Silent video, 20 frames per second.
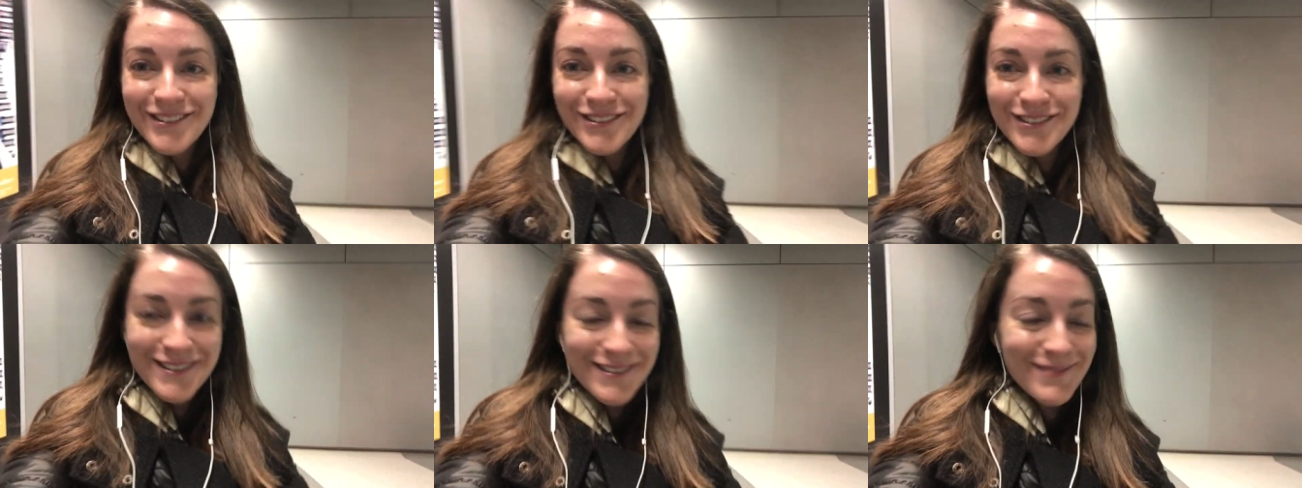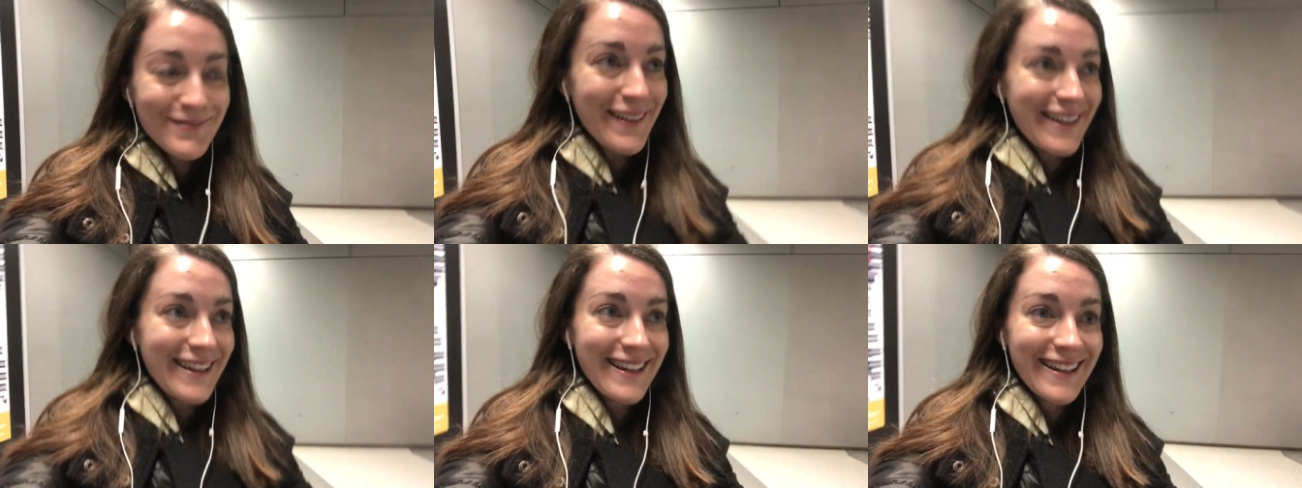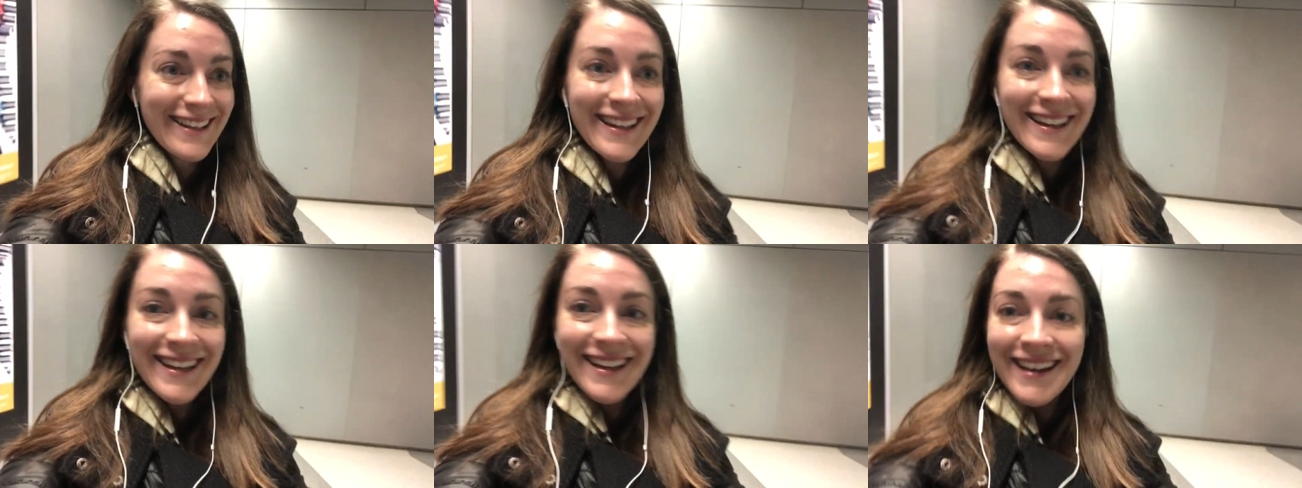who's
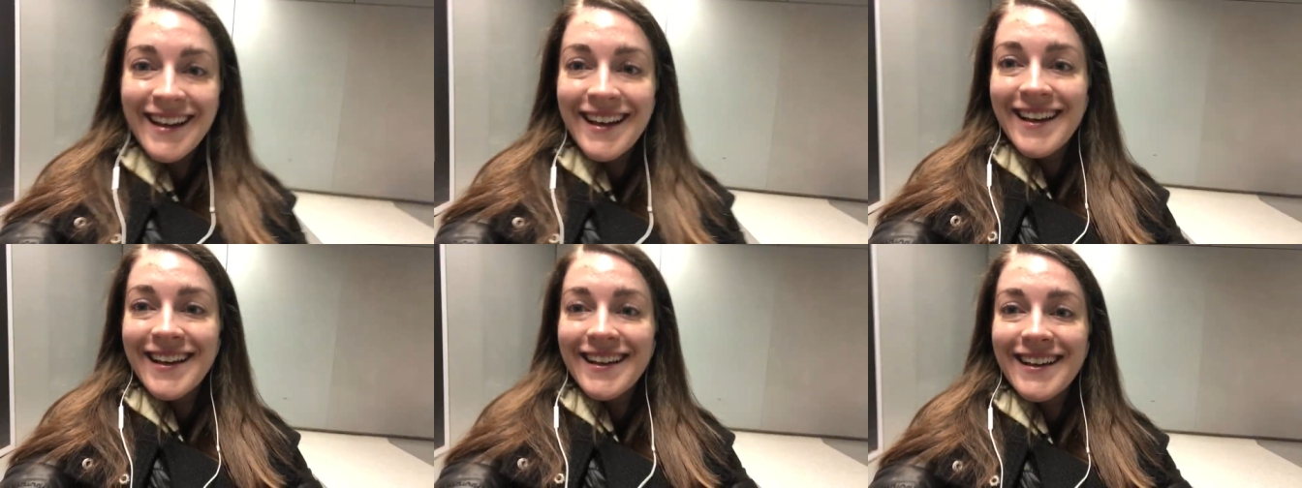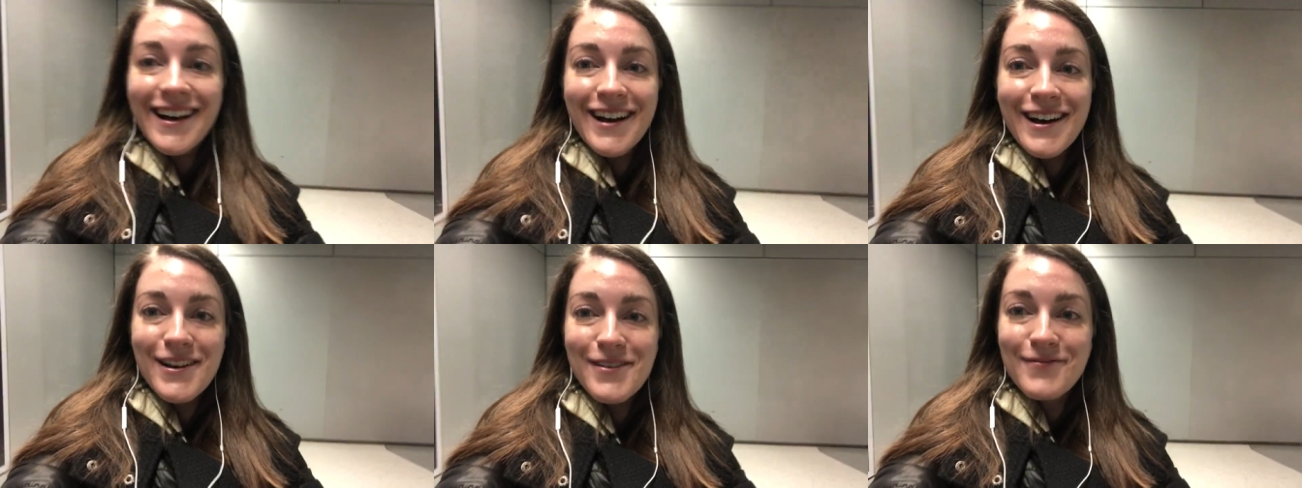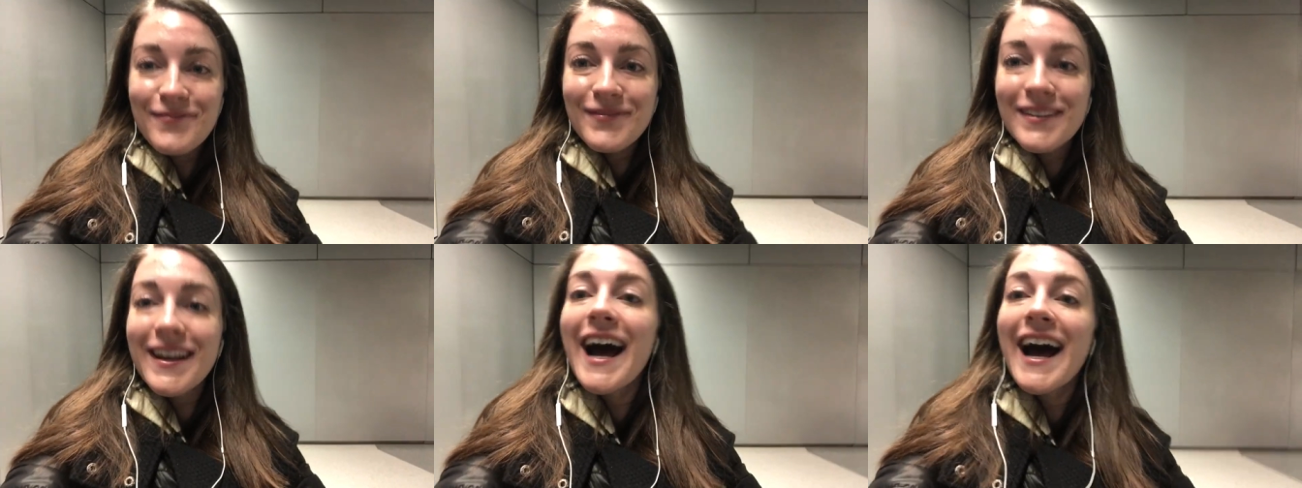been
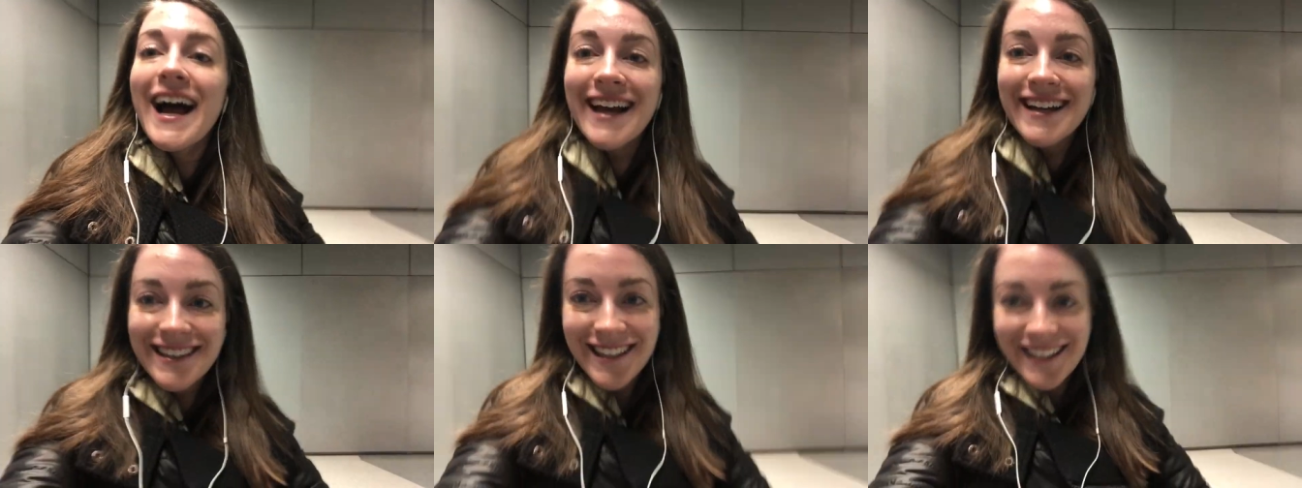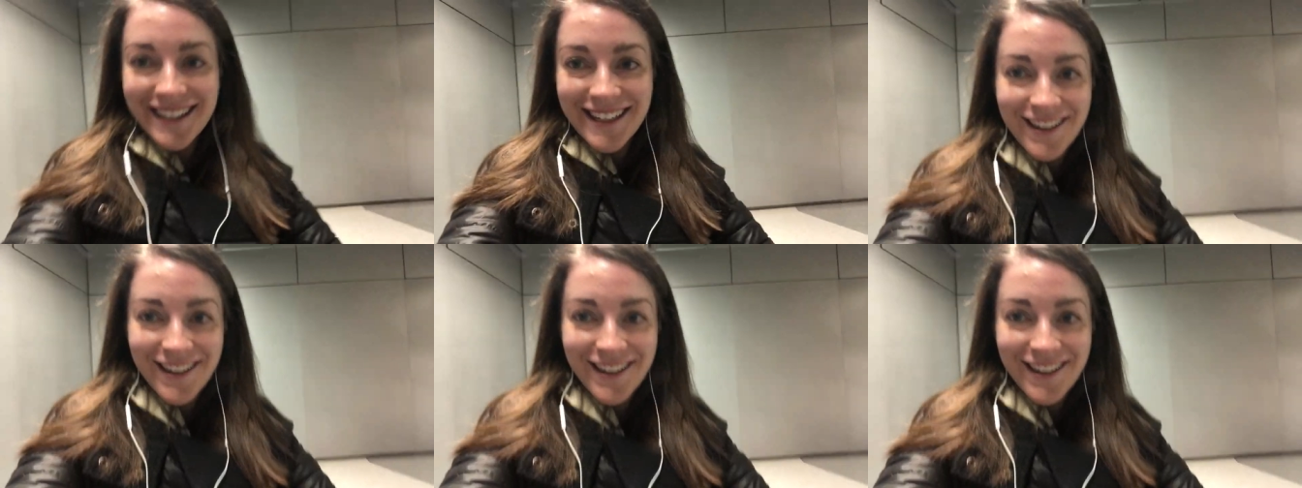um, kindly